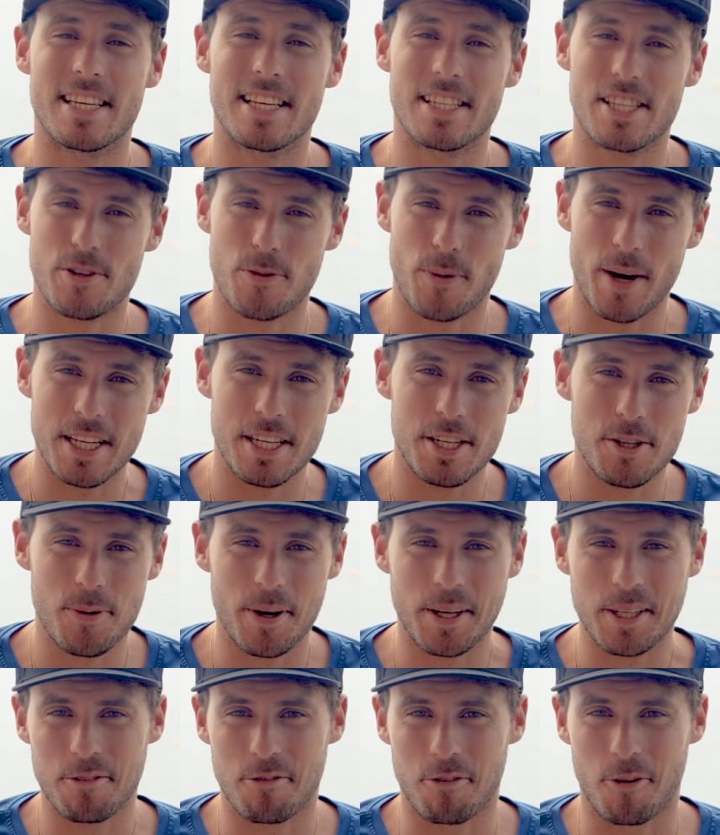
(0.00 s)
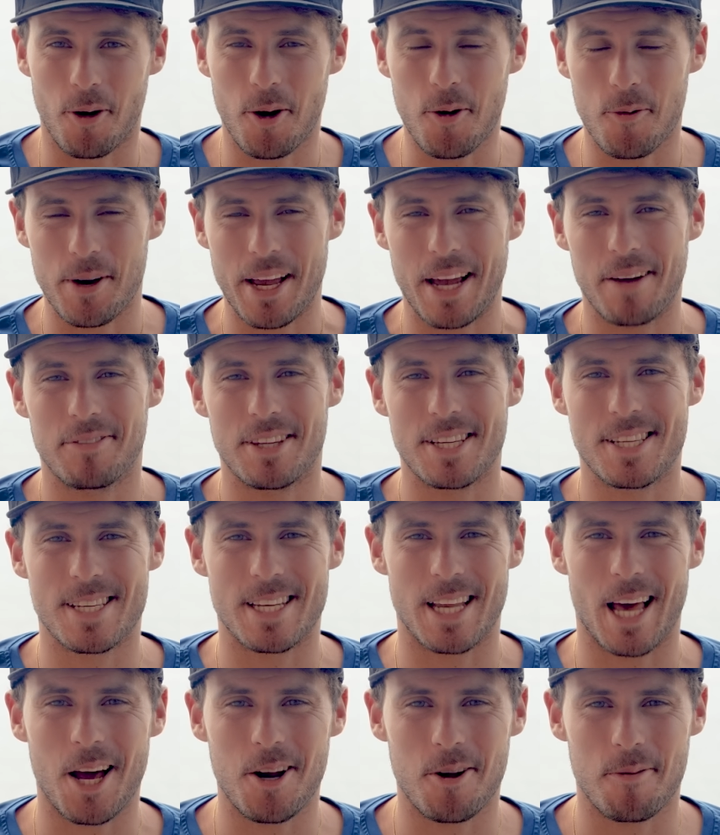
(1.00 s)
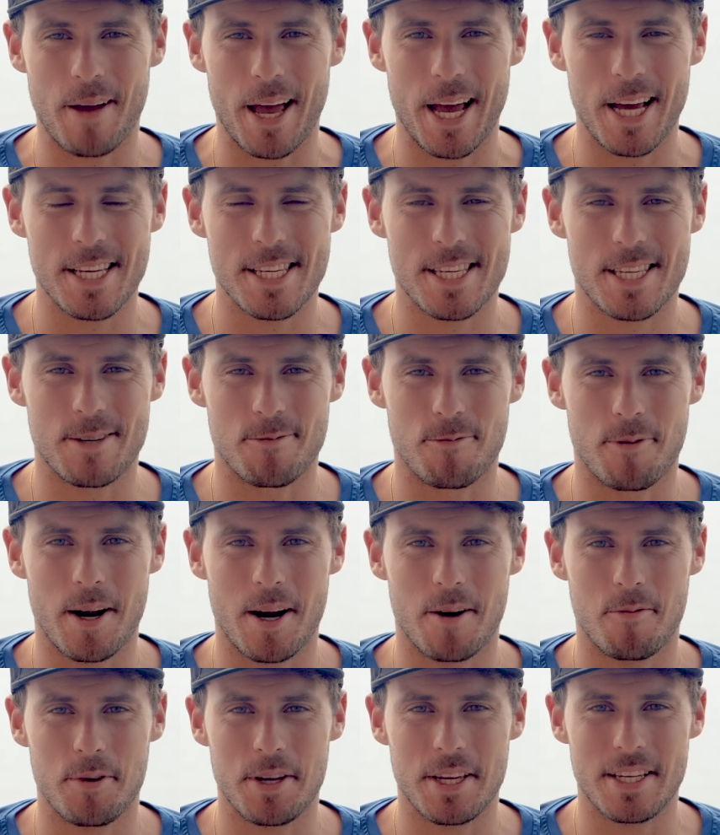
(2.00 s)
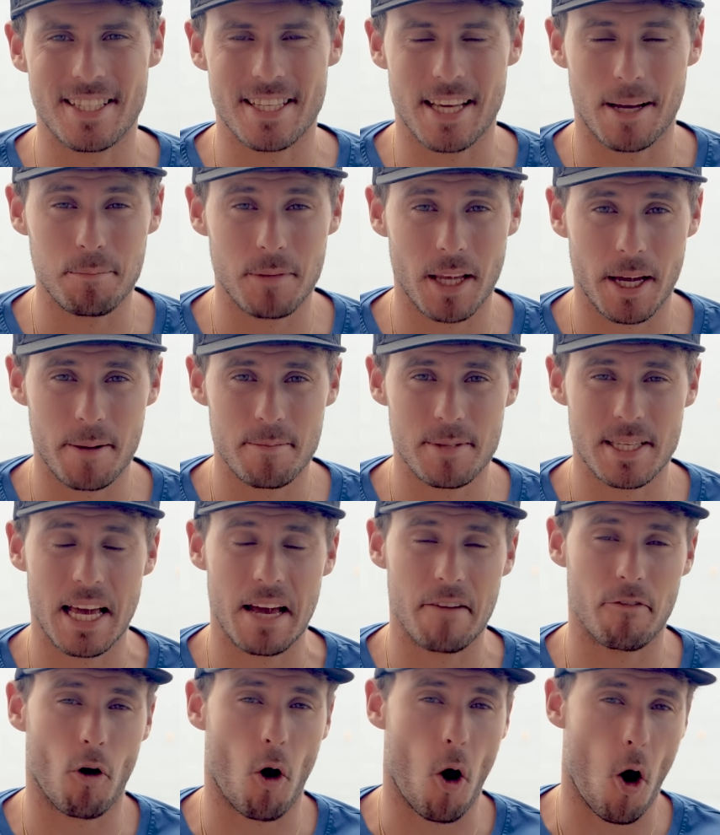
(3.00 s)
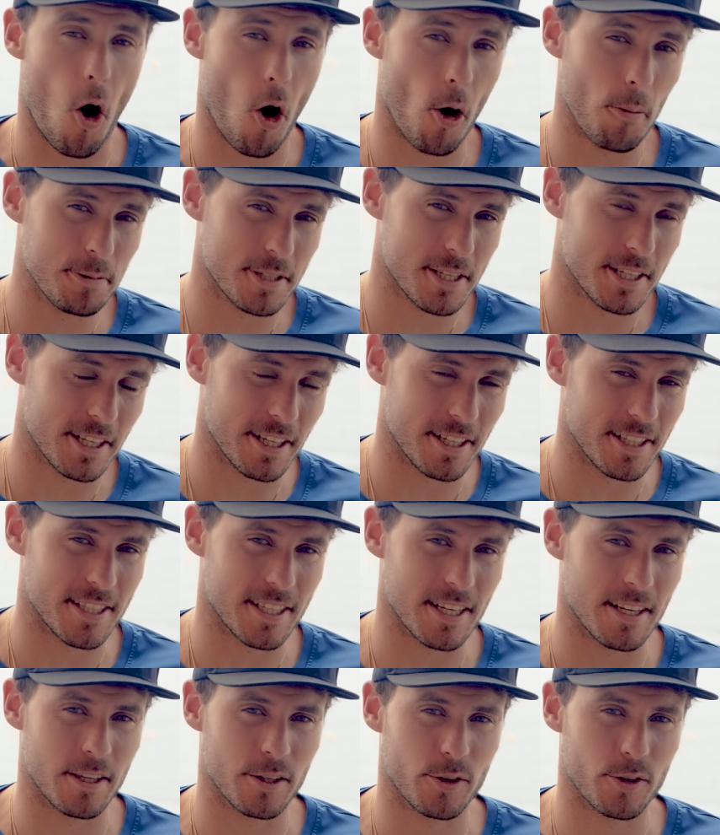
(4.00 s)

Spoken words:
since 2024 we have the Slalom X, where we sometimes have obstacles in